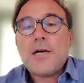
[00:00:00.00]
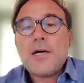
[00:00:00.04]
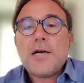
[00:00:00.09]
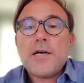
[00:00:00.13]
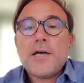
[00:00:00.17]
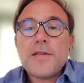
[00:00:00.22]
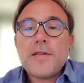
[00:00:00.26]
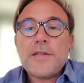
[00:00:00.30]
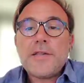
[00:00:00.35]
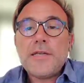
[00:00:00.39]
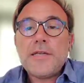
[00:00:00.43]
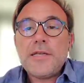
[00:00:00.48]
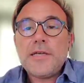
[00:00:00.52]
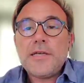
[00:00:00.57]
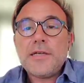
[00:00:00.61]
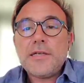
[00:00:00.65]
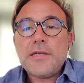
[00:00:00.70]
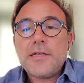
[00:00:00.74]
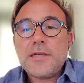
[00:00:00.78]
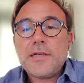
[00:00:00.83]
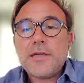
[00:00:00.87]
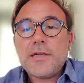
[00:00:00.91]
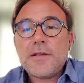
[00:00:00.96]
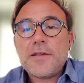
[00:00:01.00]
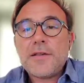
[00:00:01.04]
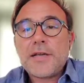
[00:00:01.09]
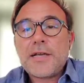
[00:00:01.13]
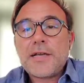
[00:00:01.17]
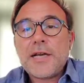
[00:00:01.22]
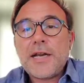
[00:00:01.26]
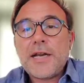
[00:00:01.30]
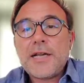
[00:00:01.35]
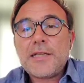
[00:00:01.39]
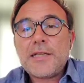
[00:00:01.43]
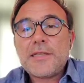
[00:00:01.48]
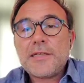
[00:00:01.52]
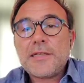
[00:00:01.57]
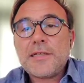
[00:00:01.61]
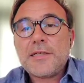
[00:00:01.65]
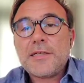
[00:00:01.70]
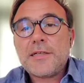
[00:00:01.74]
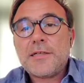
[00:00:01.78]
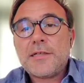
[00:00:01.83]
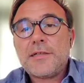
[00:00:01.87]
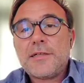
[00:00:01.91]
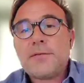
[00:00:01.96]
the great
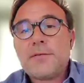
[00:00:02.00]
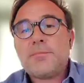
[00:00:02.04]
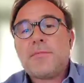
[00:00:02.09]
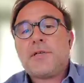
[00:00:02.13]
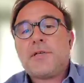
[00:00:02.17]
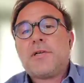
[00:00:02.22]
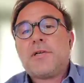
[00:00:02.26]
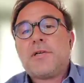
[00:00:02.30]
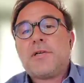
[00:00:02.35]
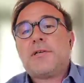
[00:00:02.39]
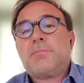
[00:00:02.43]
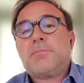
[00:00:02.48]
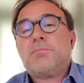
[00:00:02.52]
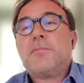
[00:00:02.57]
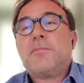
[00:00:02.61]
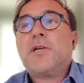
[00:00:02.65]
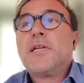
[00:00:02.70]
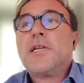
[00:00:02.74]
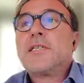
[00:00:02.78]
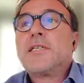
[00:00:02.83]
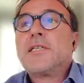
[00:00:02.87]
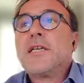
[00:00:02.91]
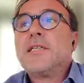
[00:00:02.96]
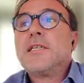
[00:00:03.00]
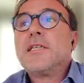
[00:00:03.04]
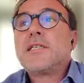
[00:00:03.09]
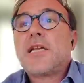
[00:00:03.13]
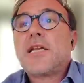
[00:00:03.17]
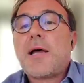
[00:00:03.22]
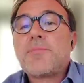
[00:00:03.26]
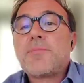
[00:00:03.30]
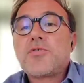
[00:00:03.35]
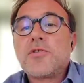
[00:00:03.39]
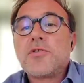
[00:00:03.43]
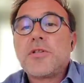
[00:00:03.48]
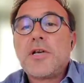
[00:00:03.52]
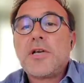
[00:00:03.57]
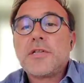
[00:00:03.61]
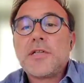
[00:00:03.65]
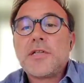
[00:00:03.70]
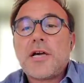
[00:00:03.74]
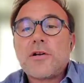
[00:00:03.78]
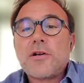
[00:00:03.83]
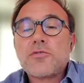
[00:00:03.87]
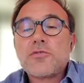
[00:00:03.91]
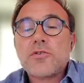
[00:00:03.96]
disruption that
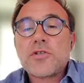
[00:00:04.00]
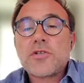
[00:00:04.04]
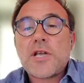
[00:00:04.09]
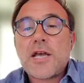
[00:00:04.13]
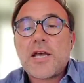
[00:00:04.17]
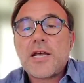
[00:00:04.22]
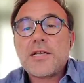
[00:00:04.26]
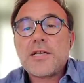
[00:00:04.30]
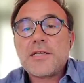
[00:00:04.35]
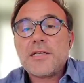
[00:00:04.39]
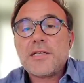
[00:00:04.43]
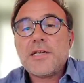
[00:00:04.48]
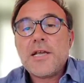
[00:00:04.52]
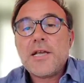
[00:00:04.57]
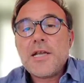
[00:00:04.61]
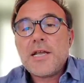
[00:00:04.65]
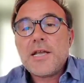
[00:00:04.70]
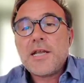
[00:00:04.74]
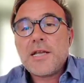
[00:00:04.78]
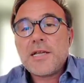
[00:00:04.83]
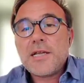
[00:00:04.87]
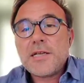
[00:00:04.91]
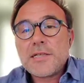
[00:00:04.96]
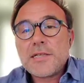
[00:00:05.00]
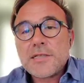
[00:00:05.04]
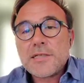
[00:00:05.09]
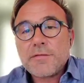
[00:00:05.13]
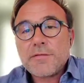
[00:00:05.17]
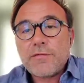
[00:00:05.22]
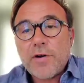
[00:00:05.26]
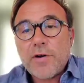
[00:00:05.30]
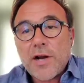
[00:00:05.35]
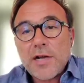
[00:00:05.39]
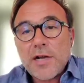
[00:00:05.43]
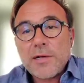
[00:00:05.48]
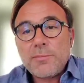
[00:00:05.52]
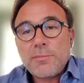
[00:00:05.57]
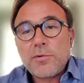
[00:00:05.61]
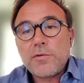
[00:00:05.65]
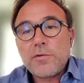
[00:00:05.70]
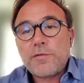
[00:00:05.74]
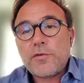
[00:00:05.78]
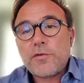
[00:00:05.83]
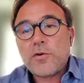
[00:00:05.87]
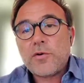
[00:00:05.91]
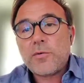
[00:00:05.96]
our society is
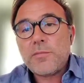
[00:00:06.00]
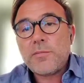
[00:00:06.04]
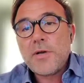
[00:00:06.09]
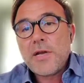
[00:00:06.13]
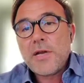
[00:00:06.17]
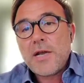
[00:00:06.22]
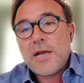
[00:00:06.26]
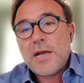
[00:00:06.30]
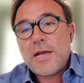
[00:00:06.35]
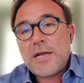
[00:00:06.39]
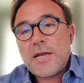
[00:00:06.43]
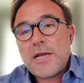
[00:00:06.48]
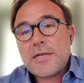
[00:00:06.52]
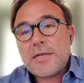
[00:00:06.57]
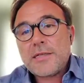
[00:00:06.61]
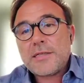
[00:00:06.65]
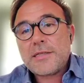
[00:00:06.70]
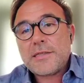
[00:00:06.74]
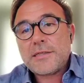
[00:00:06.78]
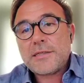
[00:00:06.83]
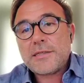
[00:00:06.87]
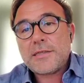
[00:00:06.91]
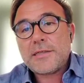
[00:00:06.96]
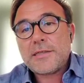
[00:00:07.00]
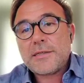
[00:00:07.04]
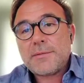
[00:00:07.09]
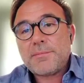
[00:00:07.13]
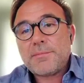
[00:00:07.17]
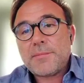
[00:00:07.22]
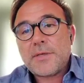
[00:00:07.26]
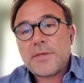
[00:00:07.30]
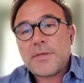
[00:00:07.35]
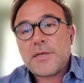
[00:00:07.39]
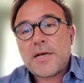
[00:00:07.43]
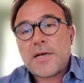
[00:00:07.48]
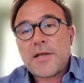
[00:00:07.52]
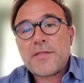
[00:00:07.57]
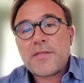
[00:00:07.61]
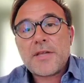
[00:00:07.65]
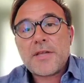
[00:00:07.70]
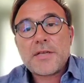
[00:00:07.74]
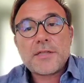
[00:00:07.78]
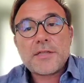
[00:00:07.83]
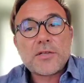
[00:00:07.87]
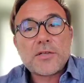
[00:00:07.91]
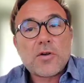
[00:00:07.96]
vulnerable from. And I
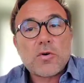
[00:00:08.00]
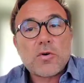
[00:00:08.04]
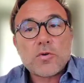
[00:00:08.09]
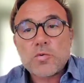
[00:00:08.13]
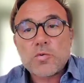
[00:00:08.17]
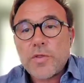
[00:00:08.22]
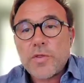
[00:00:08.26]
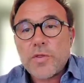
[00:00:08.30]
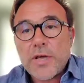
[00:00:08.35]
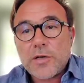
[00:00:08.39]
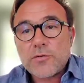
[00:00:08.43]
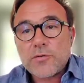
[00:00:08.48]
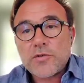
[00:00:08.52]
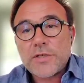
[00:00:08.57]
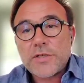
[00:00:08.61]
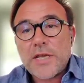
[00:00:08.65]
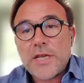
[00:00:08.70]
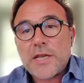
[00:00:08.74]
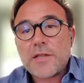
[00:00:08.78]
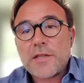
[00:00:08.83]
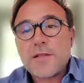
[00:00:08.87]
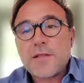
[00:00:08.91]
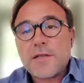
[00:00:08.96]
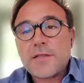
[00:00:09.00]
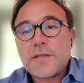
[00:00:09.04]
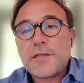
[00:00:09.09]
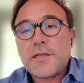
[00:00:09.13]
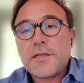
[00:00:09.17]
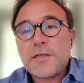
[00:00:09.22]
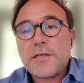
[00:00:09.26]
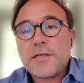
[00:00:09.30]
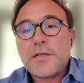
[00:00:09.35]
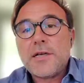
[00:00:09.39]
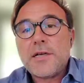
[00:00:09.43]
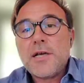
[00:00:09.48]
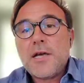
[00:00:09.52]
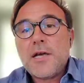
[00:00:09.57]
think it goes without saying that the